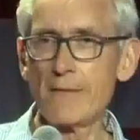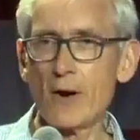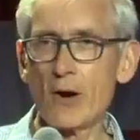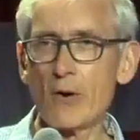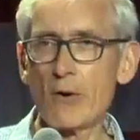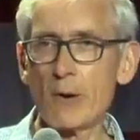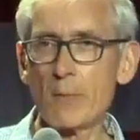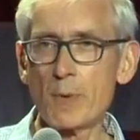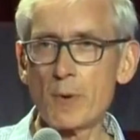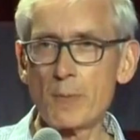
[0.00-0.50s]
I've
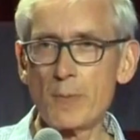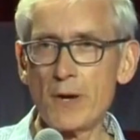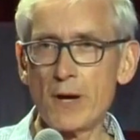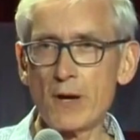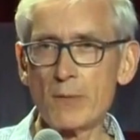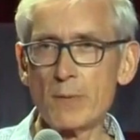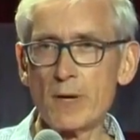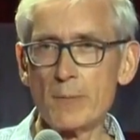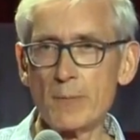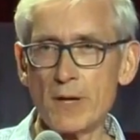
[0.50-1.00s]
already
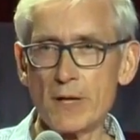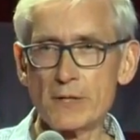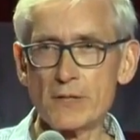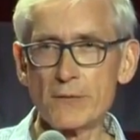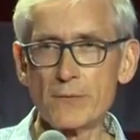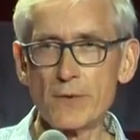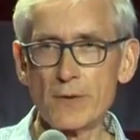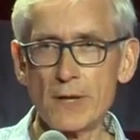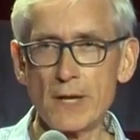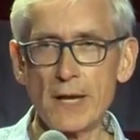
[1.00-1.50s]
prepared my
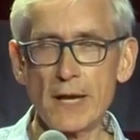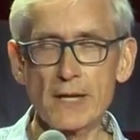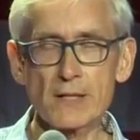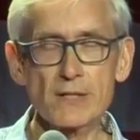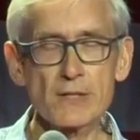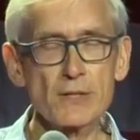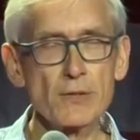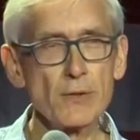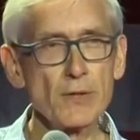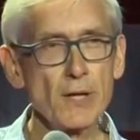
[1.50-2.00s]
budget for the
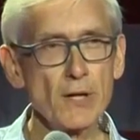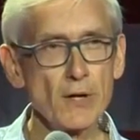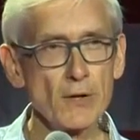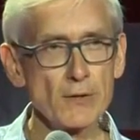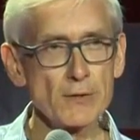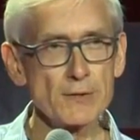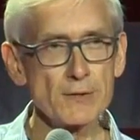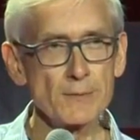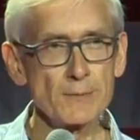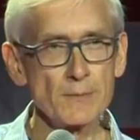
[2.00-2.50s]
next 2
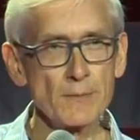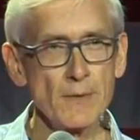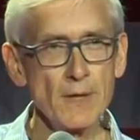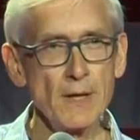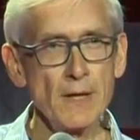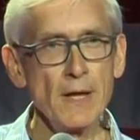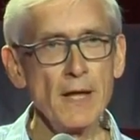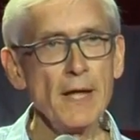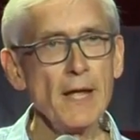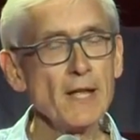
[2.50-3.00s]
years.
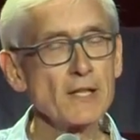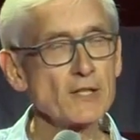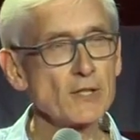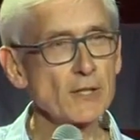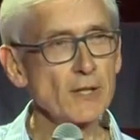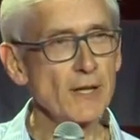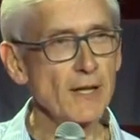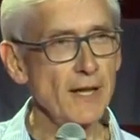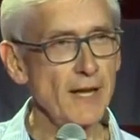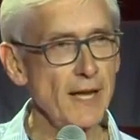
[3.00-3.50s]

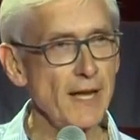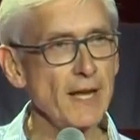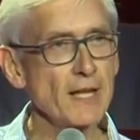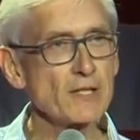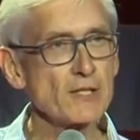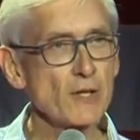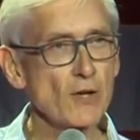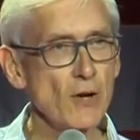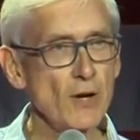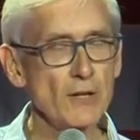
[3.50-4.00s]
It's and
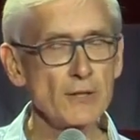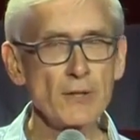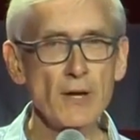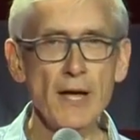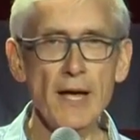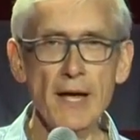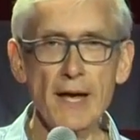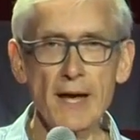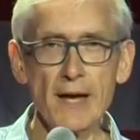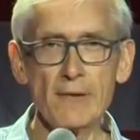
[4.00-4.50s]
it's going
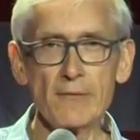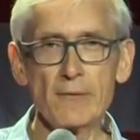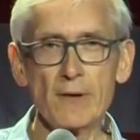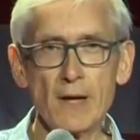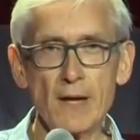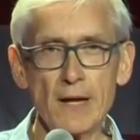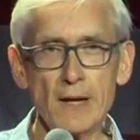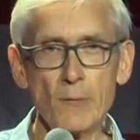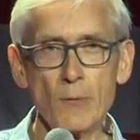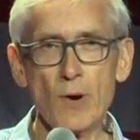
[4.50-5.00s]
to have
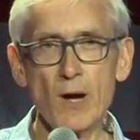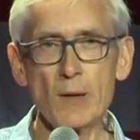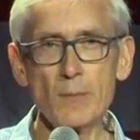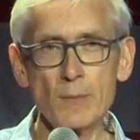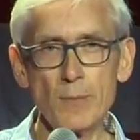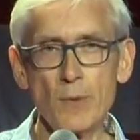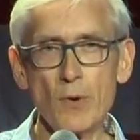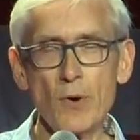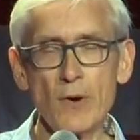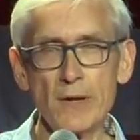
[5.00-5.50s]
a
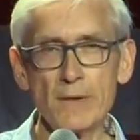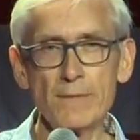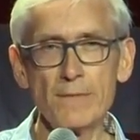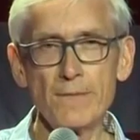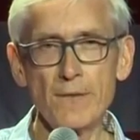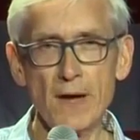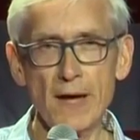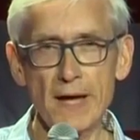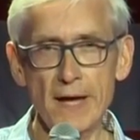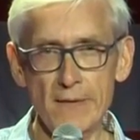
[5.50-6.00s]

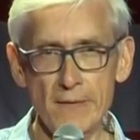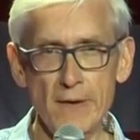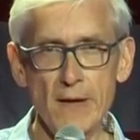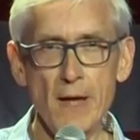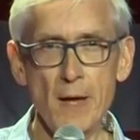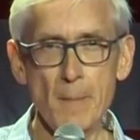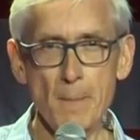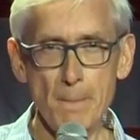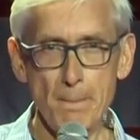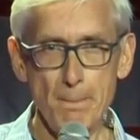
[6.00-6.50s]

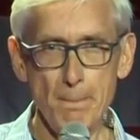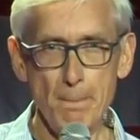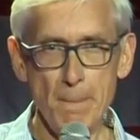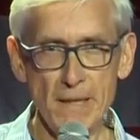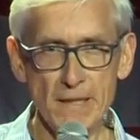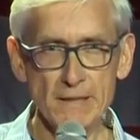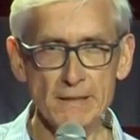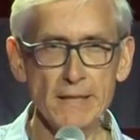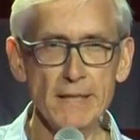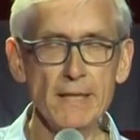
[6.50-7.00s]
1.5
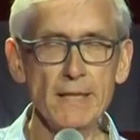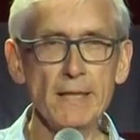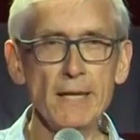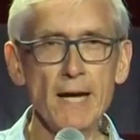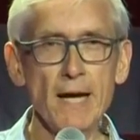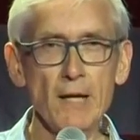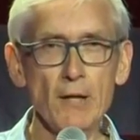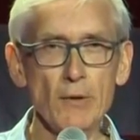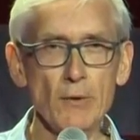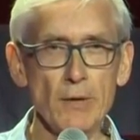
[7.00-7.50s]
billion
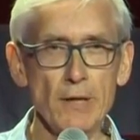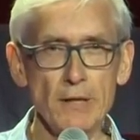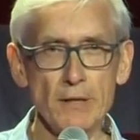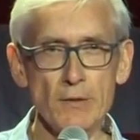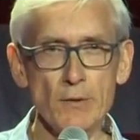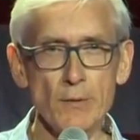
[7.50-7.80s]
dollar